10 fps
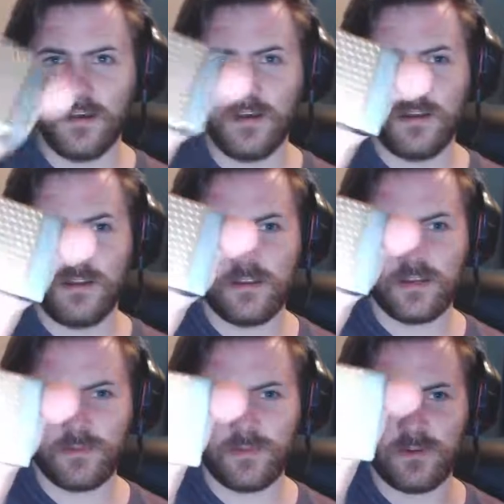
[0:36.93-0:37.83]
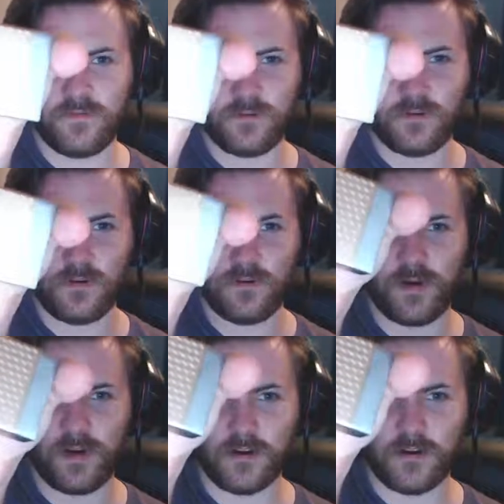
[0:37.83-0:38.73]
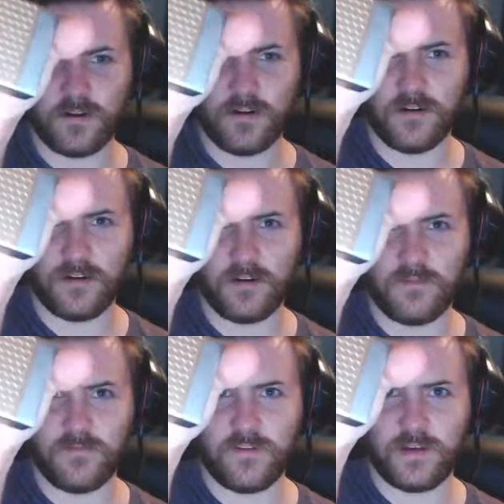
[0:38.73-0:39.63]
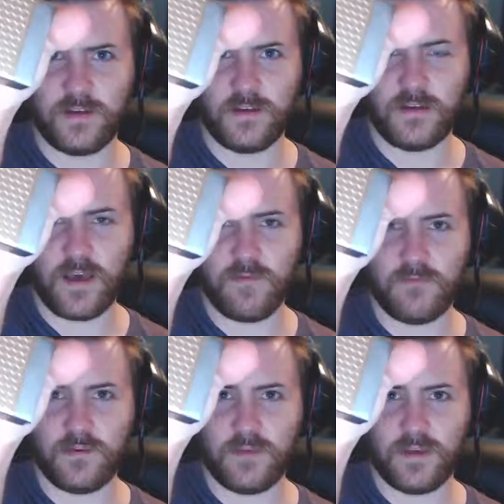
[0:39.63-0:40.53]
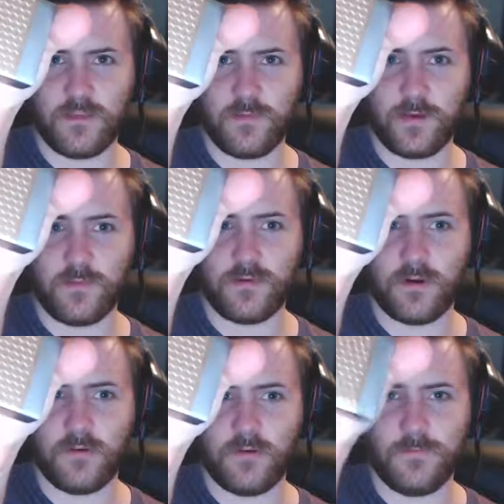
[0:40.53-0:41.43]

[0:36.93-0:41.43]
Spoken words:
this beautiful gold bar of MVP3 Pro.